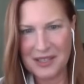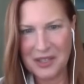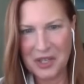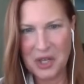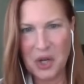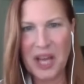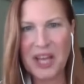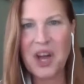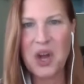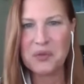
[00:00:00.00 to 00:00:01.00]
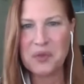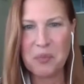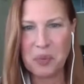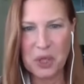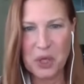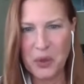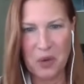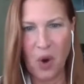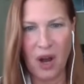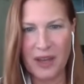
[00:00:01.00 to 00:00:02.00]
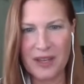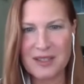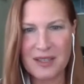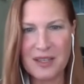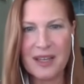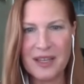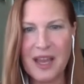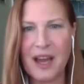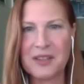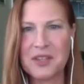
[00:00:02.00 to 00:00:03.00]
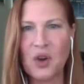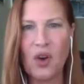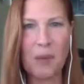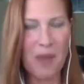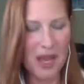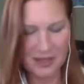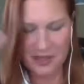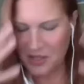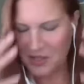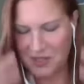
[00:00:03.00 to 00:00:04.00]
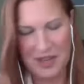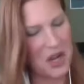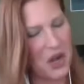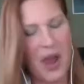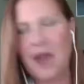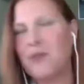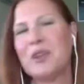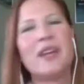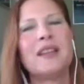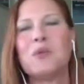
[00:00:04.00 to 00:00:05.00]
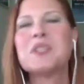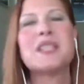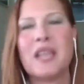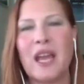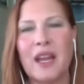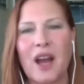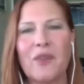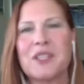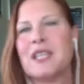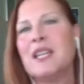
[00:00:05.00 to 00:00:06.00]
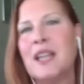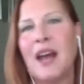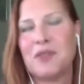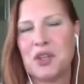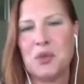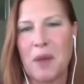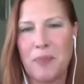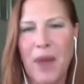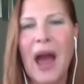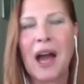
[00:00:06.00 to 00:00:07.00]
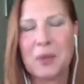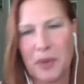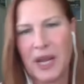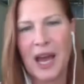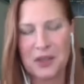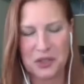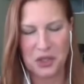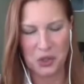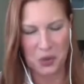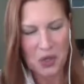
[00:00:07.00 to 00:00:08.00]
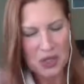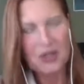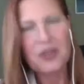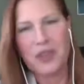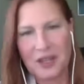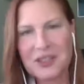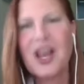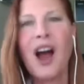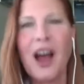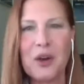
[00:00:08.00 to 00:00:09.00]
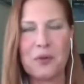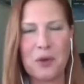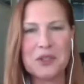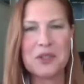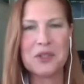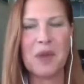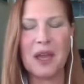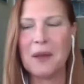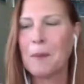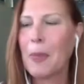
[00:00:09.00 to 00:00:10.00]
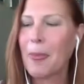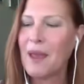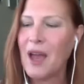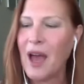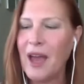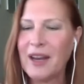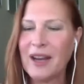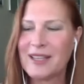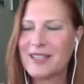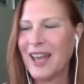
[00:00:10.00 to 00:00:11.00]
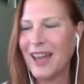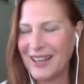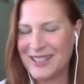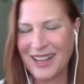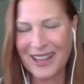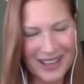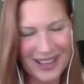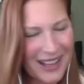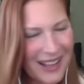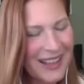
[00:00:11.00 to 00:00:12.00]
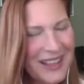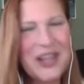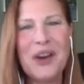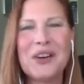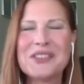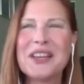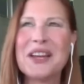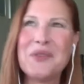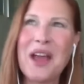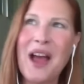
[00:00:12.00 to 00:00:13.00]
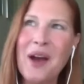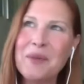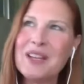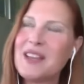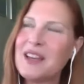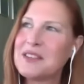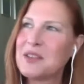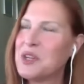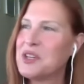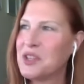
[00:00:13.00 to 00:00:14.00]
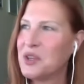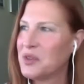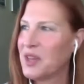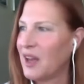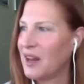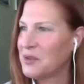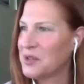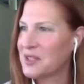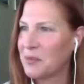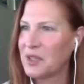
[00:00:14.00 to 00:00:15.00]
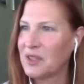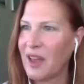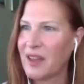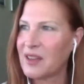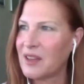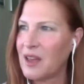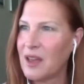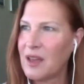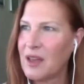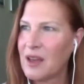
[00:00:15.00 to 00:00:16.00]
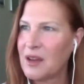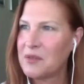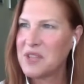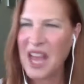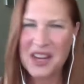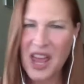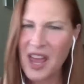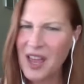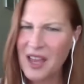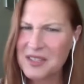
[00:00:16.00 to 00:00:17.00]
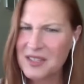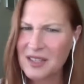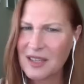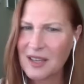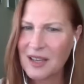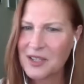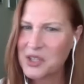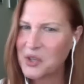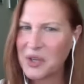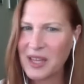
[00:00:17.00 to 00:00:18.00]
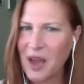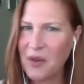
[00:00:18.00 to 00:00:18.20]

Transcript: you know, like kind of a bluey white. Yeah. Right. So my just, you know, everything that was seen. Obviously, he didn't have to do my back, but he had to do the entire front of me. And I said, you know, it's like, how many days did we shoot that? It was something like 10 days Oh, shooting oh, that